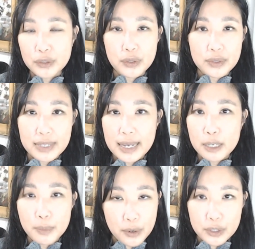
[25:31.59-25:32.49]
So it's that
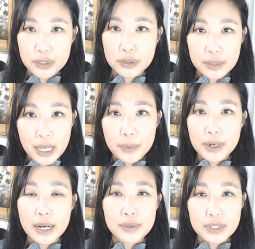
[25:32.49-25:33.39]
emotional labor
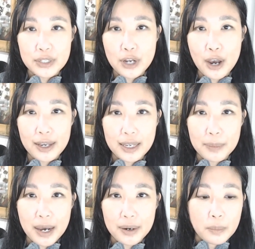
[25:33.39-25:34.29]
I was just talking
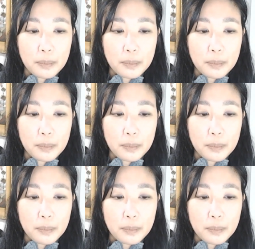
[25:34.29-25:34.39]
about.